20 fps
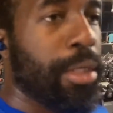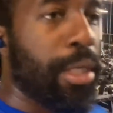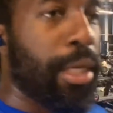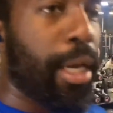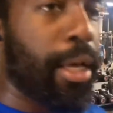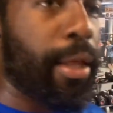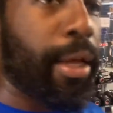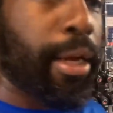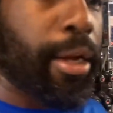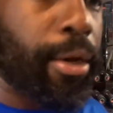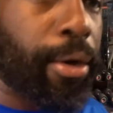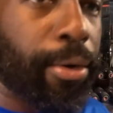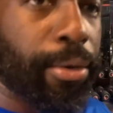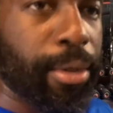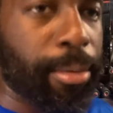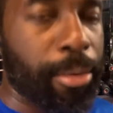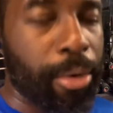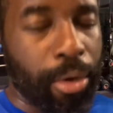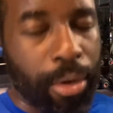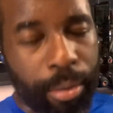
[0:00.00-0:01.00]
how that goes. I'm
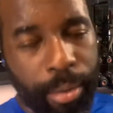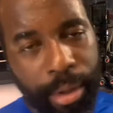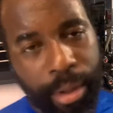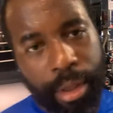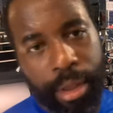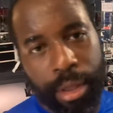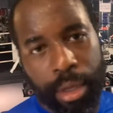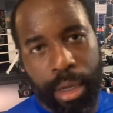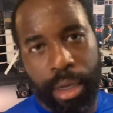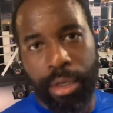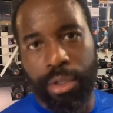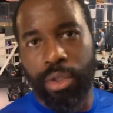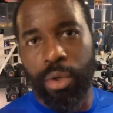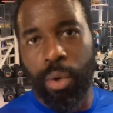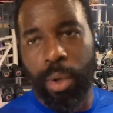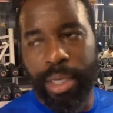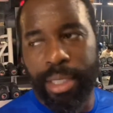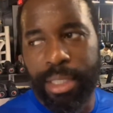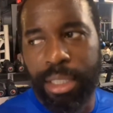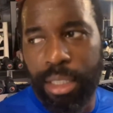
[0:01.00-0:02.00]
going with
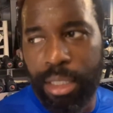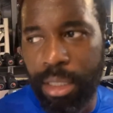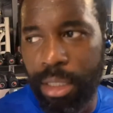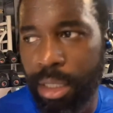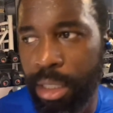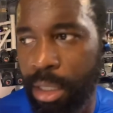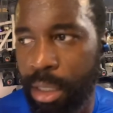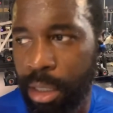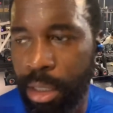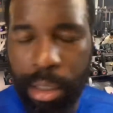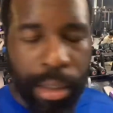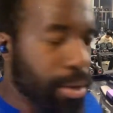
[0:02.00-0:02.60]
uh, 20,